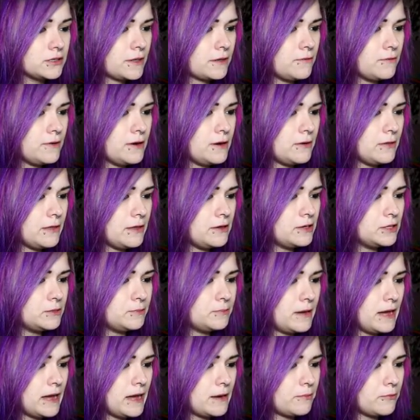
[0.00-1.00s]
Reel those
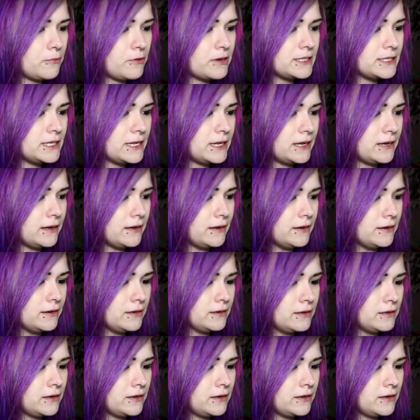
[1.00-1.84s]
bad boys in.